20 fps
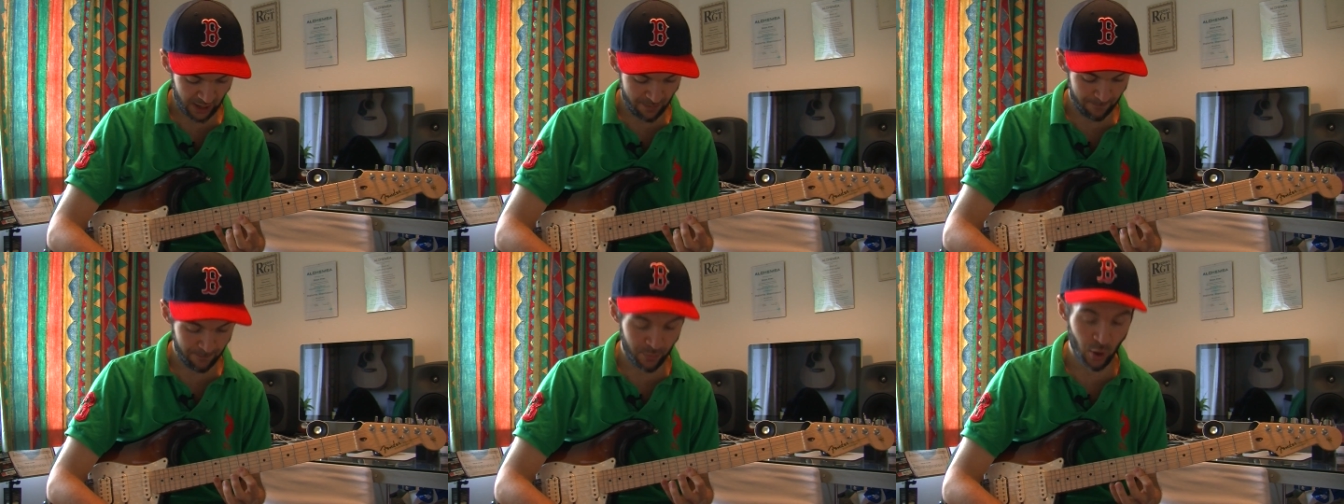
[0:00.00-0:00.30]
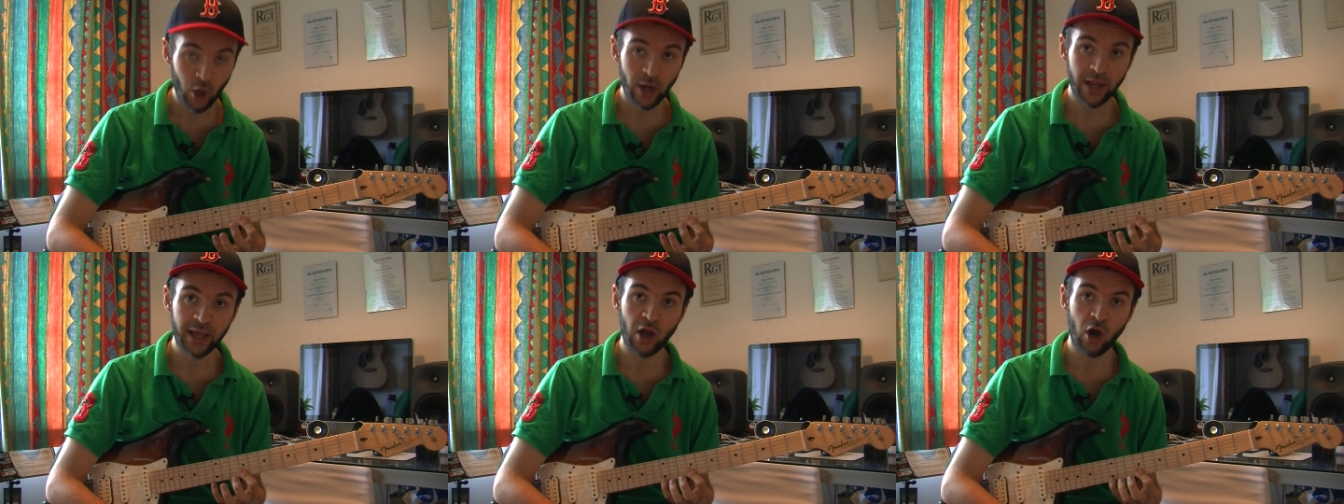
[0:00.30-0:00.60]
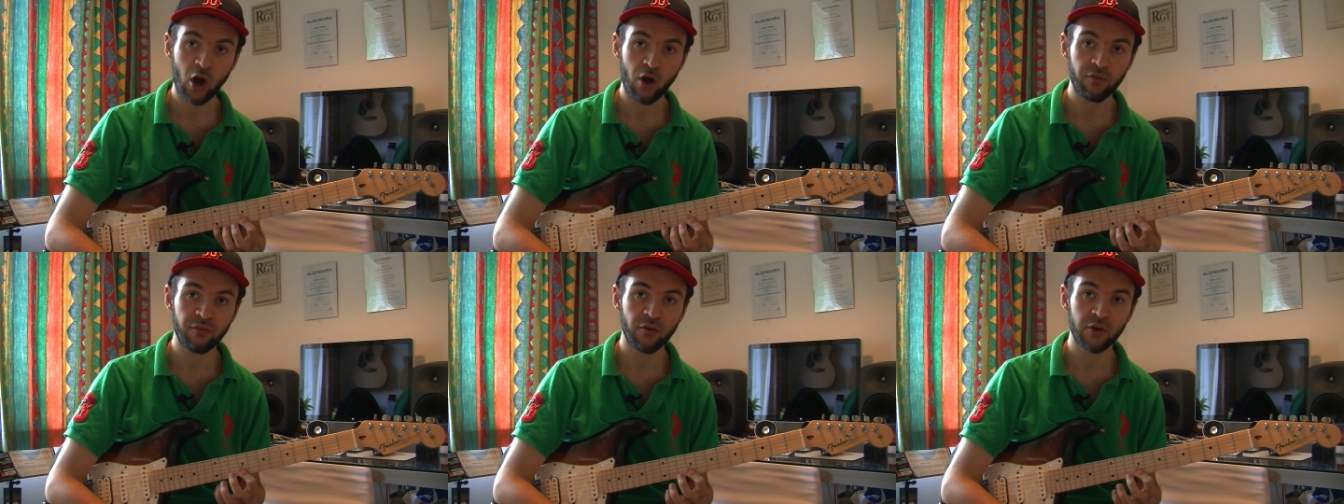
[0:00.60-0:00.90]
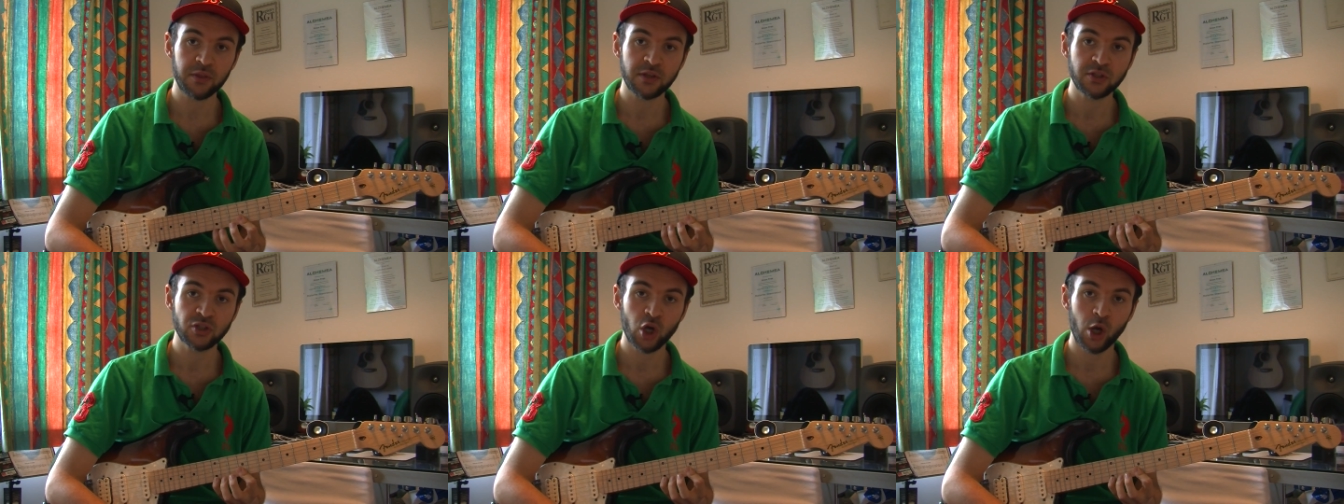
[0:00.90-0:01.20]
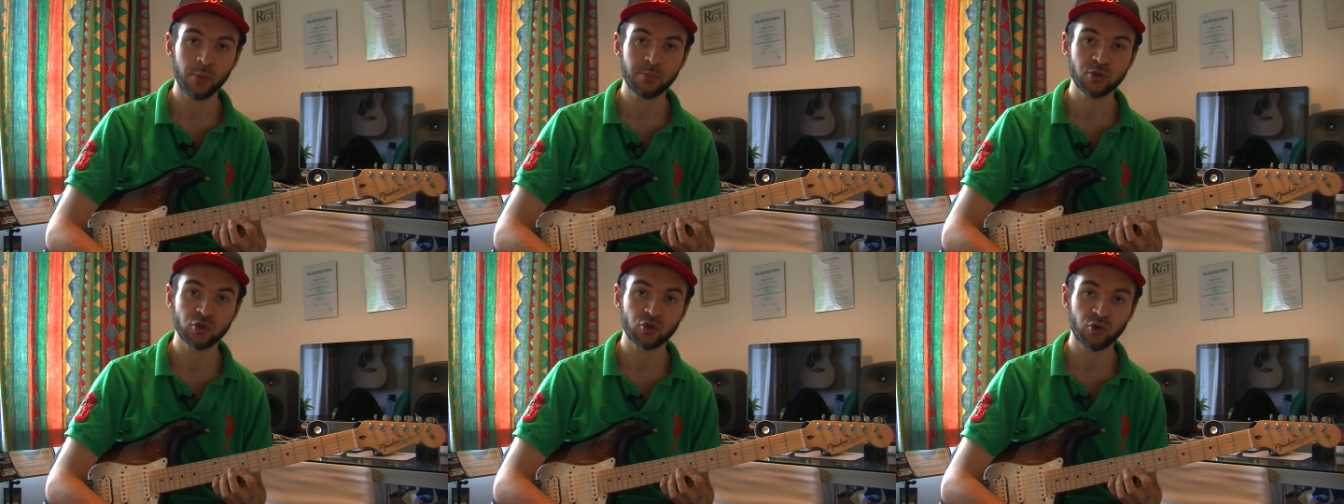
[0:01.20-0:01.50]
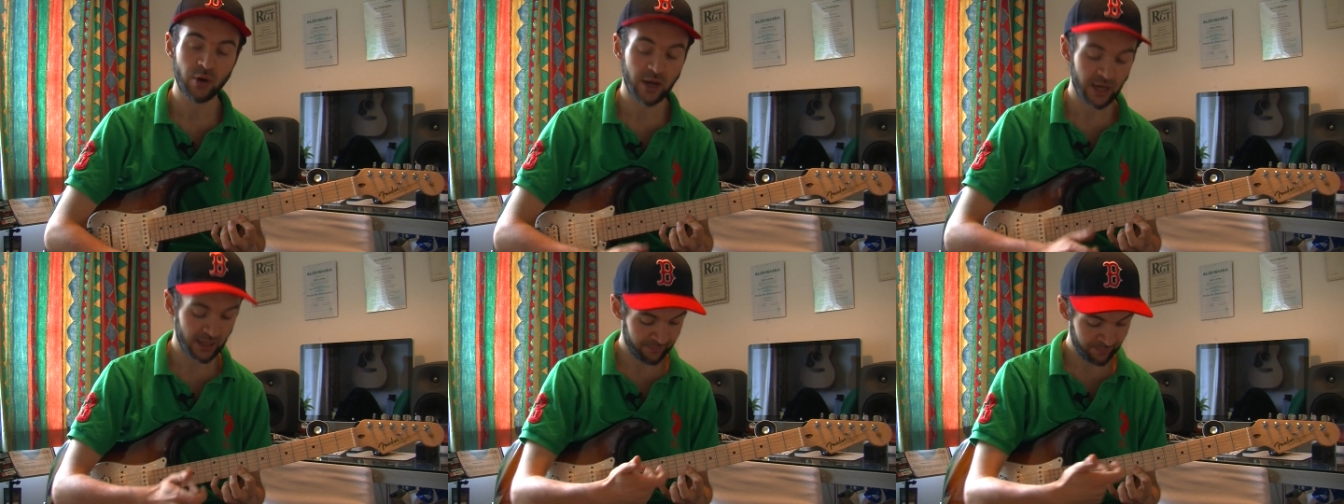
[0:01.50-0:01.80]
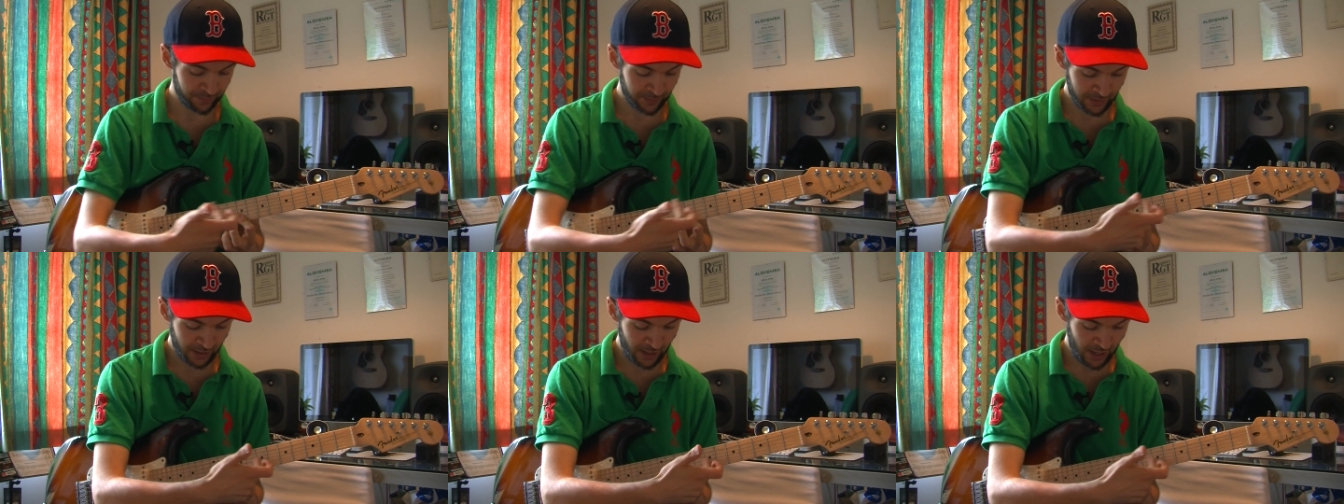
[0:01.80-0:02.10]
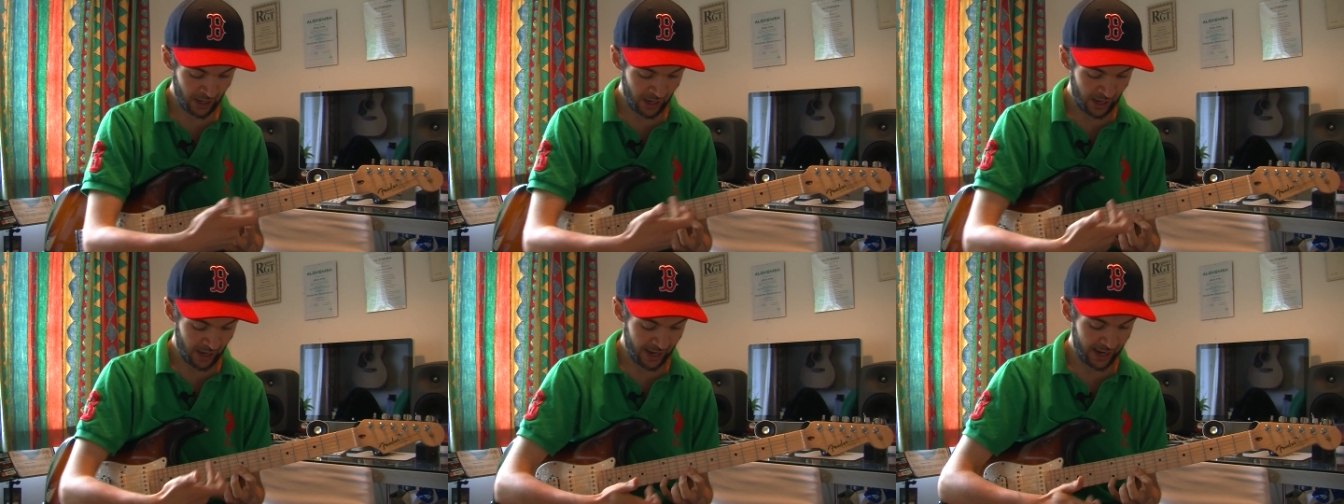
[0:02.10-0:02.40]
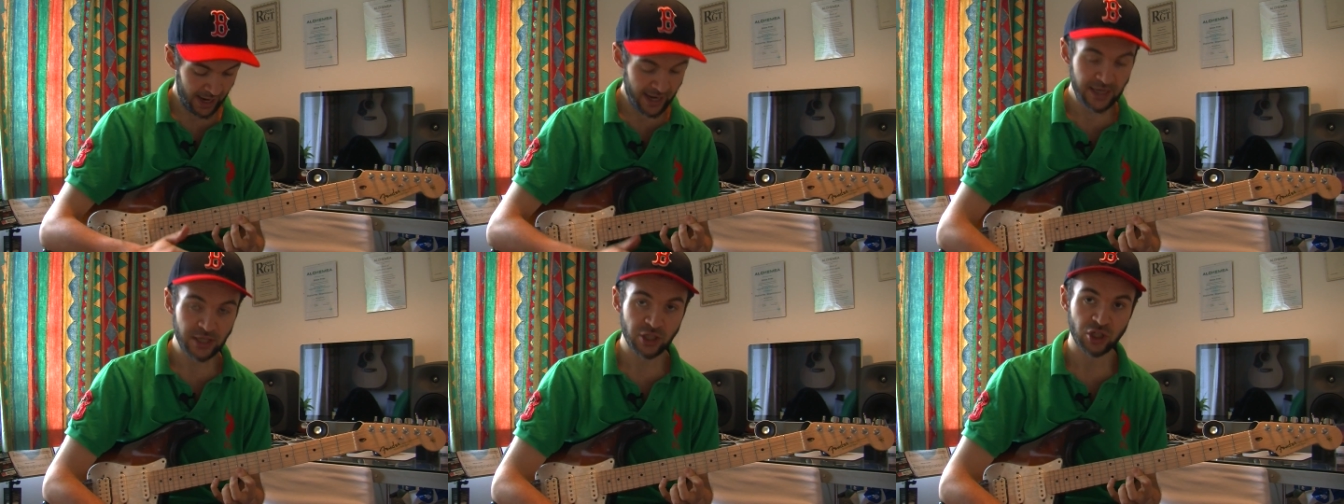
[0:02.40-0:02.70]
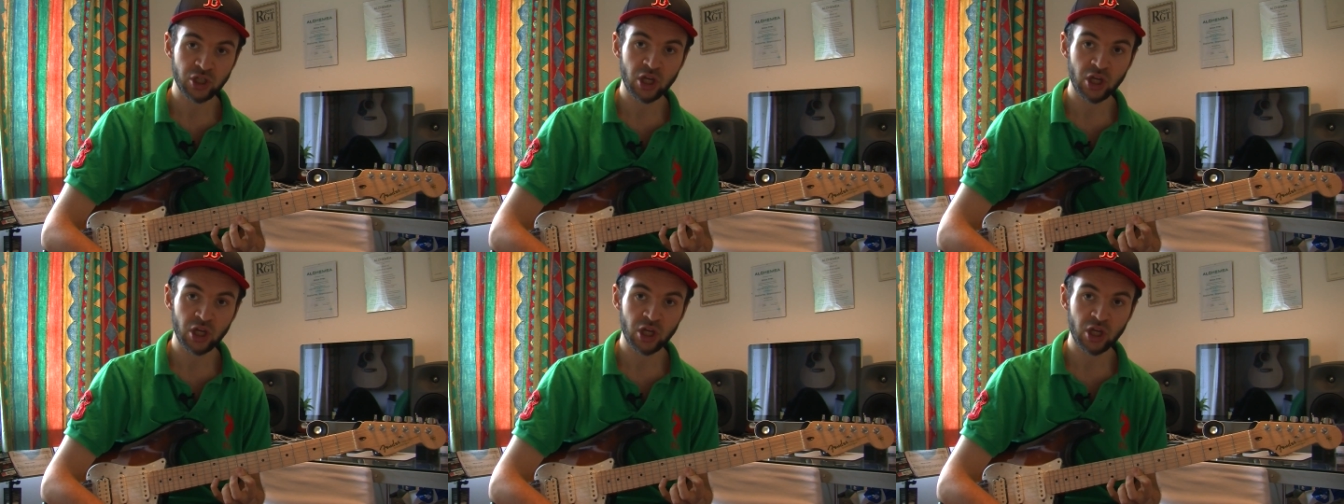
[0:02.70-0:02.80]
pulling off on the top string each